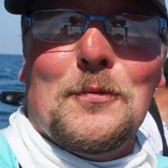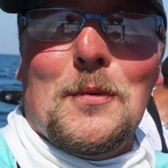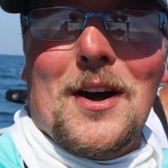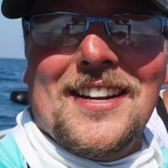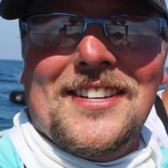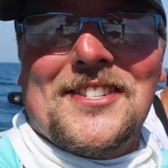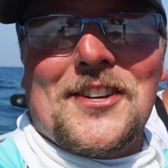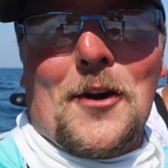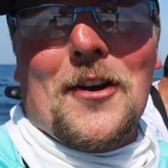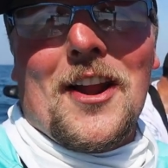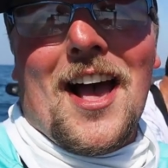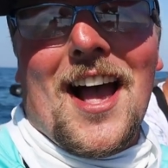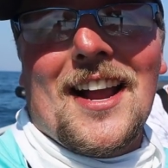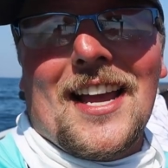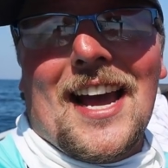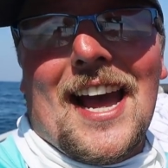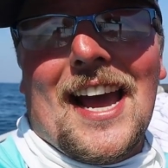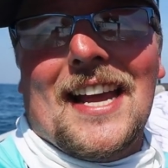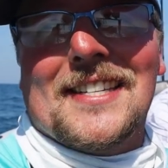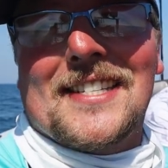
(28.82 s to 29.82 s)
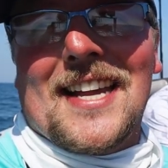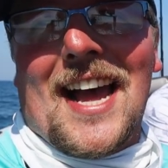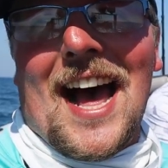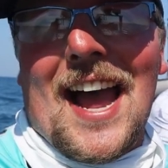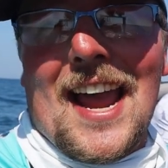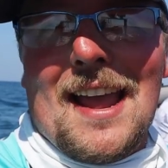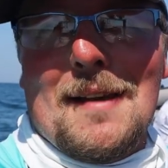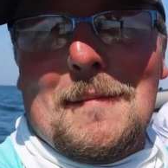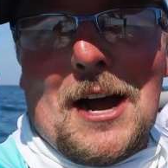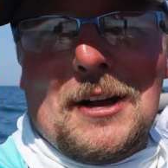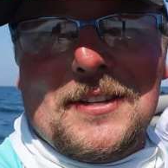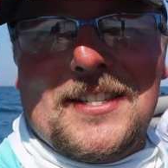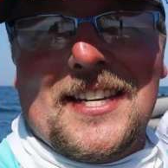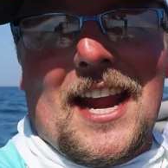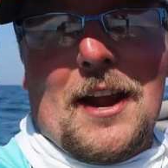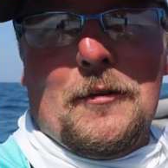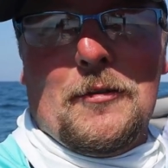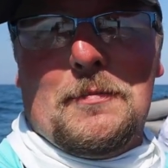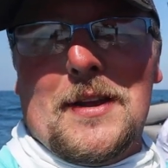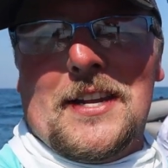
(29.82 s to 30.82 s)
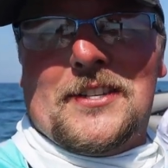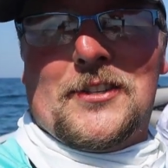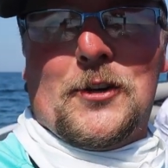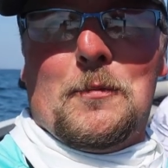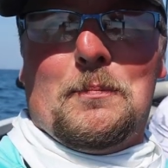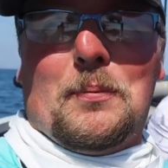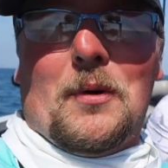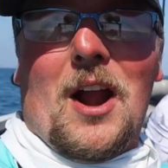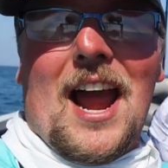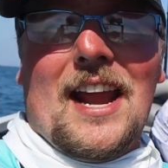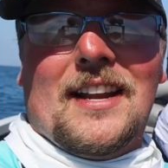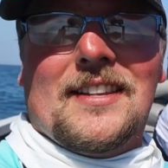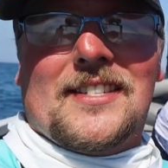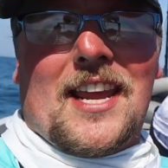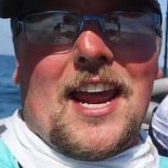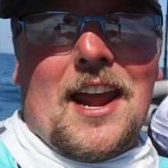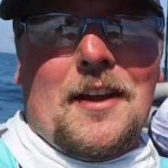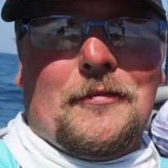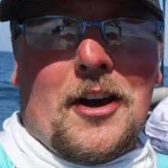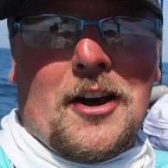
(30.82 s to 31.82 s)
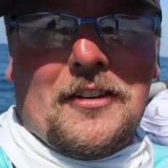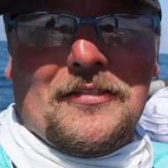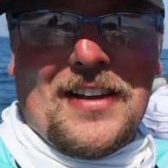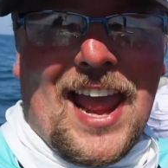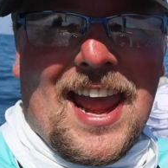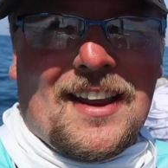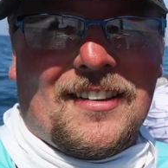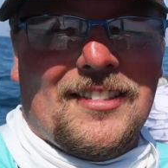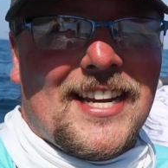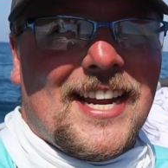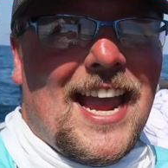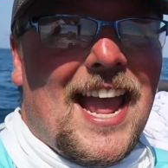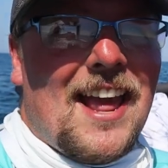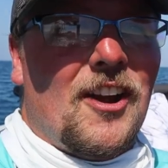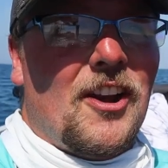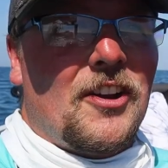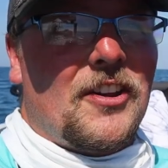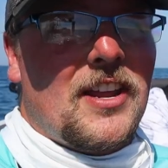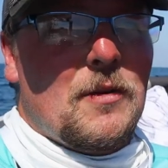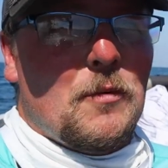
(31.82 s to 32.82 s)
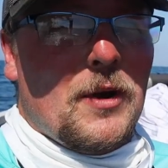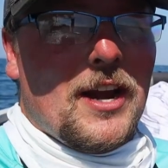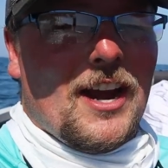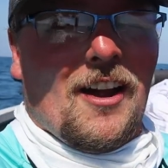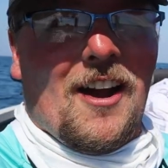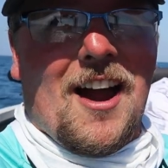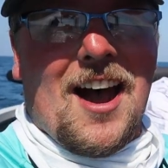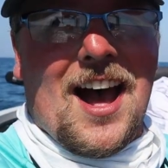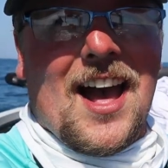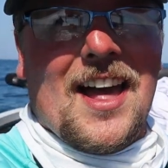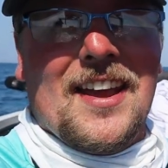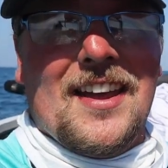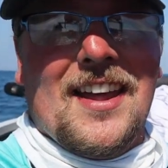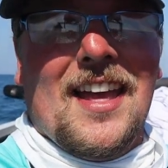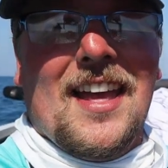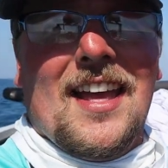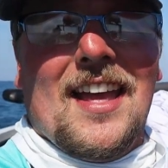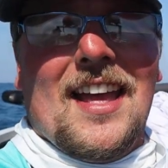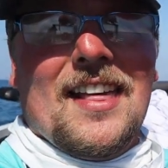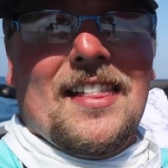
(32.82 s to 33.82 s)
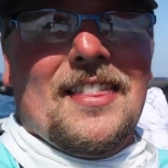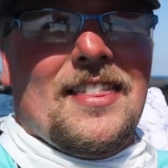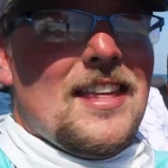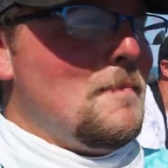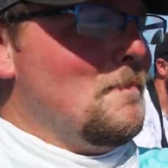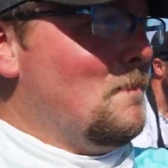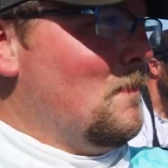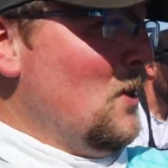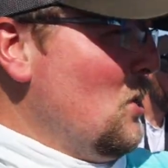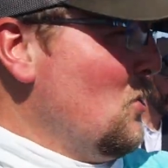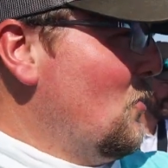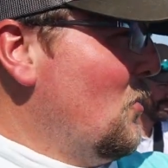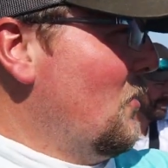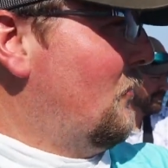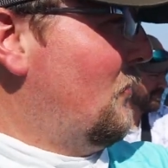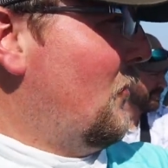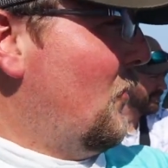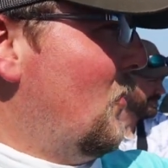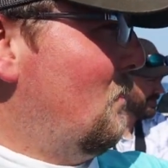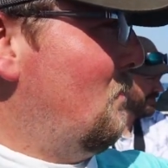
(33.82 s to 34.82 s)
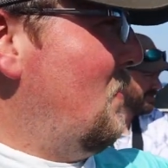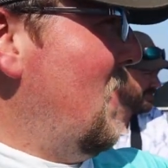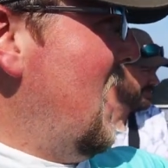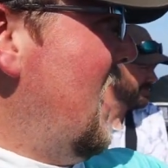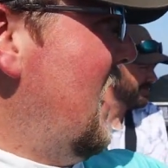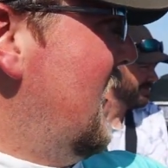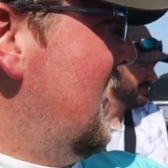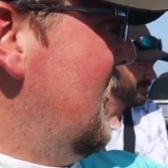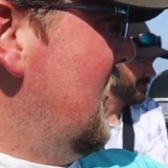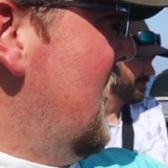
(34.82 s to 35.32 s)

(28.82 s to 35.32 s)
What is going on, guys? I am out today with Mr. Brian Skaife of Angling Anarchy. We are on the beautiful, big,